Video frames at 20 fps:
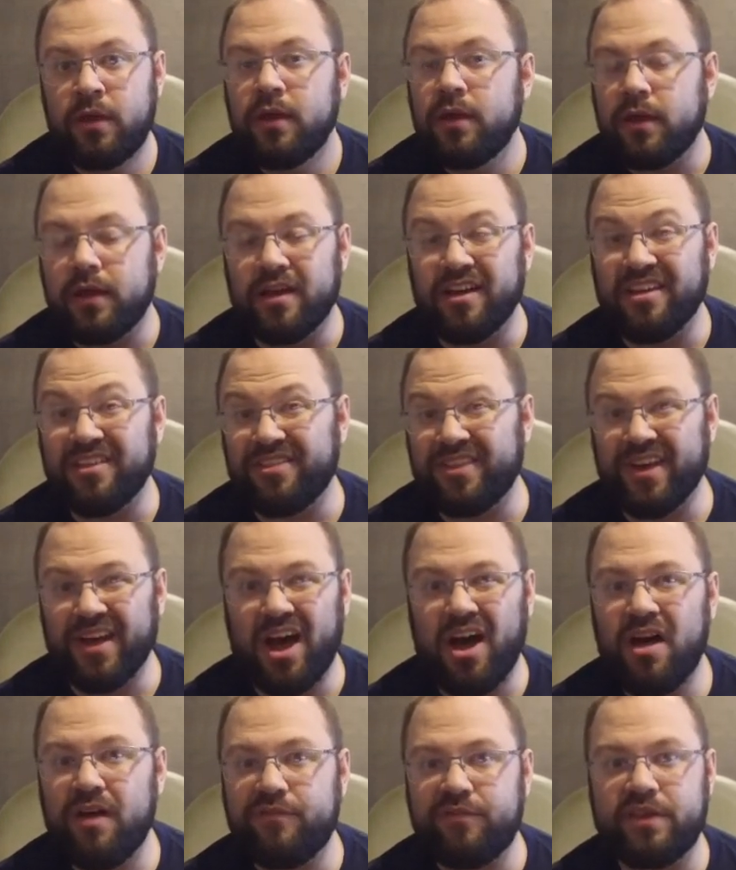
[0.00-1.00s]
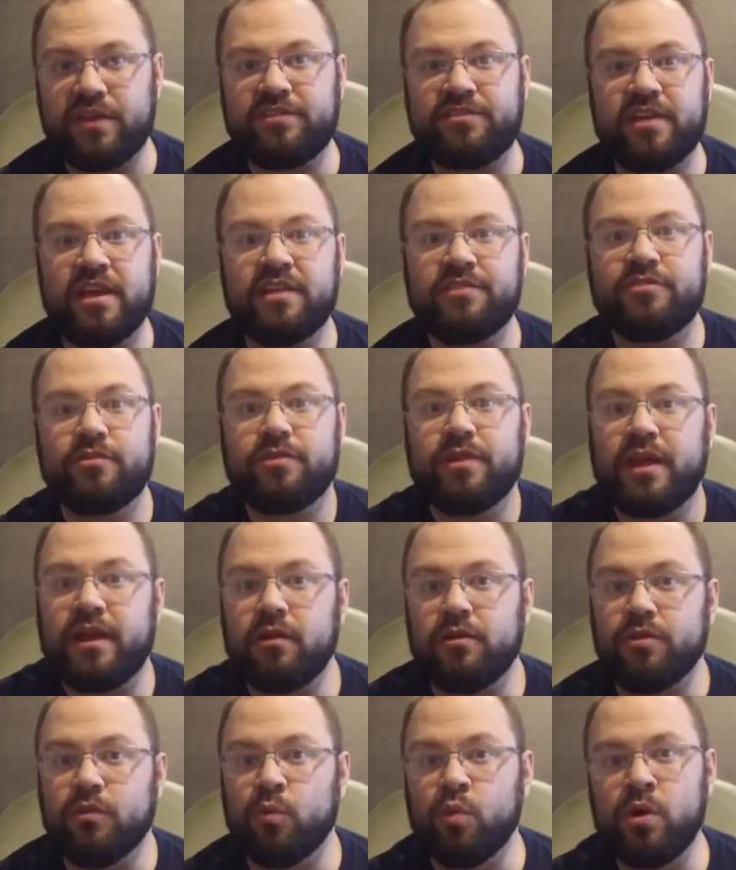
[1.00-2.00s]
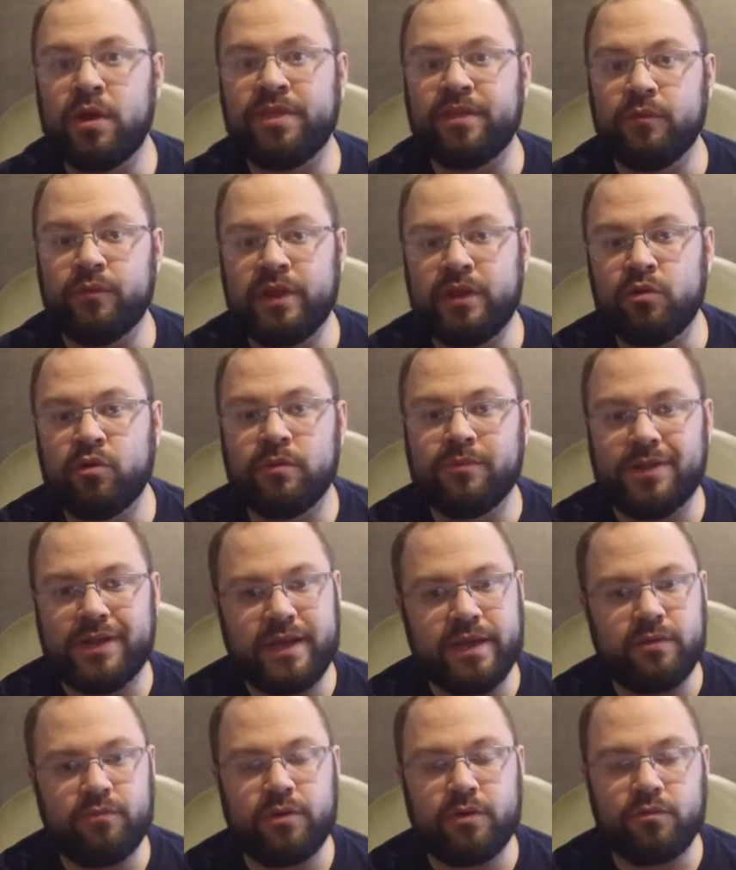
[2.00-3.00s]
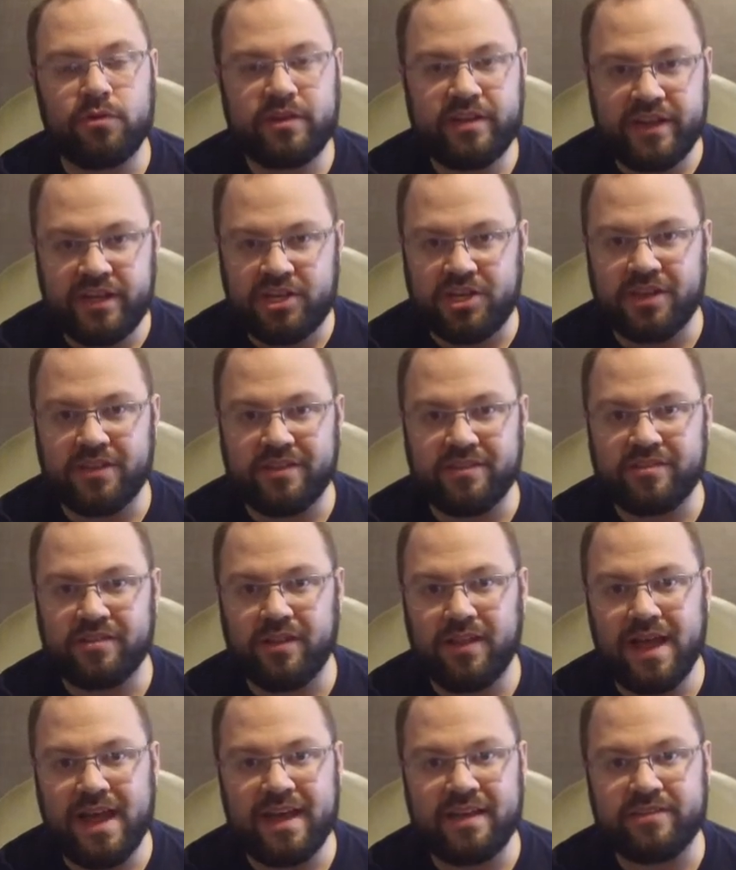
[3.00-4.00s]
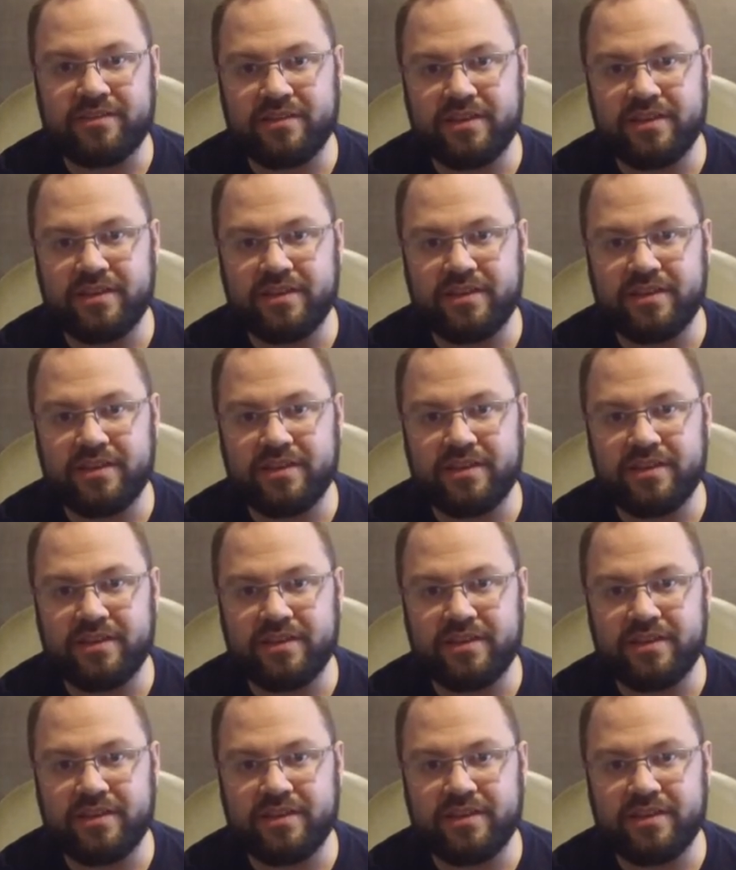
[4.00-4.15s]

The obvious answer there, and the one that we normally get when we're teaching this class,